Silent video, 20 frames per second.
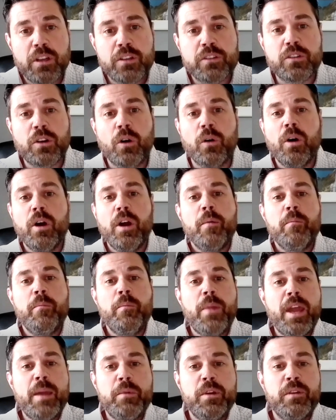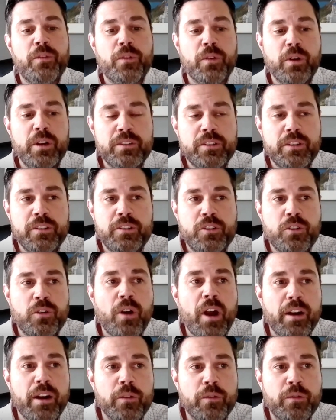So maybe, for instance,
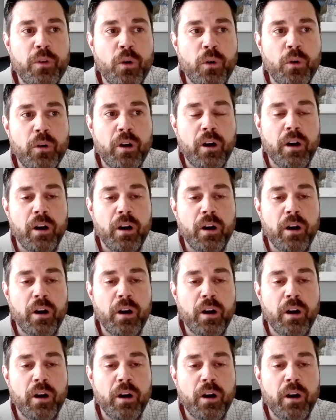you're on a phone